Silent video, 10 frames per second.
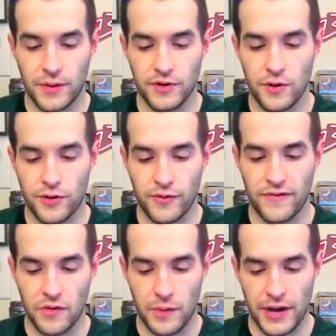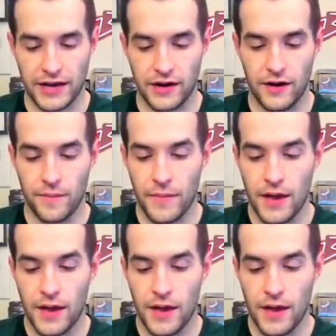I'm going to do 3 from the back here.